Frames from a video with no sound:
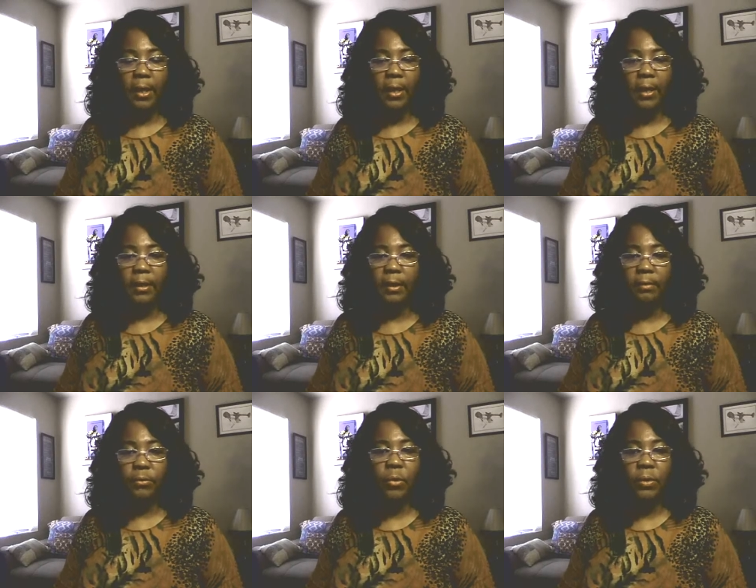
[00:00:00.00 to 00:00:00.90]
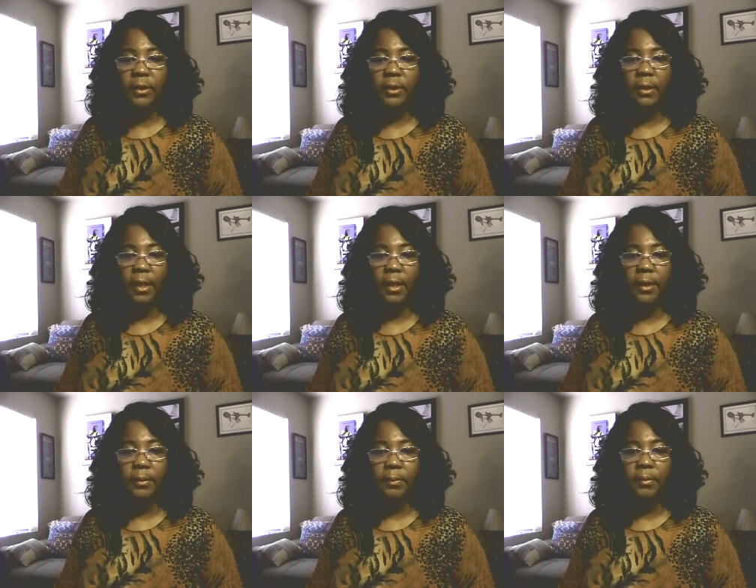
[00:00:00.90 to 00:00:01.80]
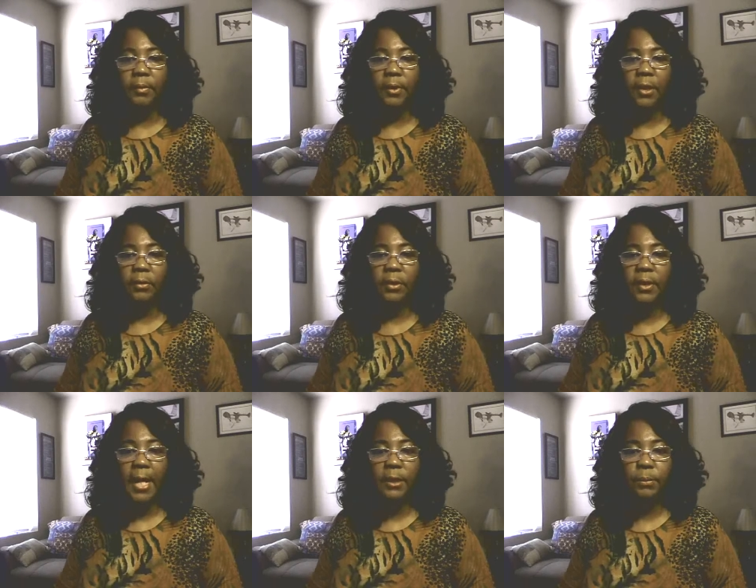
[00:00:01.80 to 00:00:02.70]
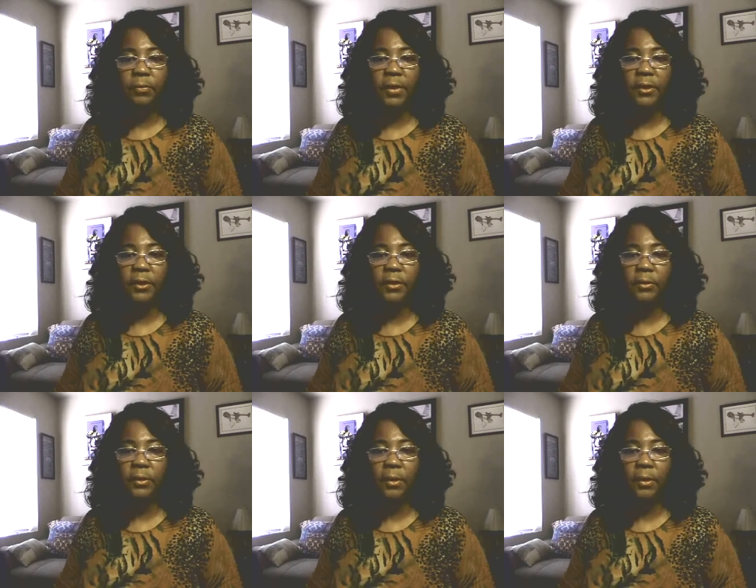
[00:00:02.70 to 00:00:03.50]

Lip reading: And of course, the tax professionals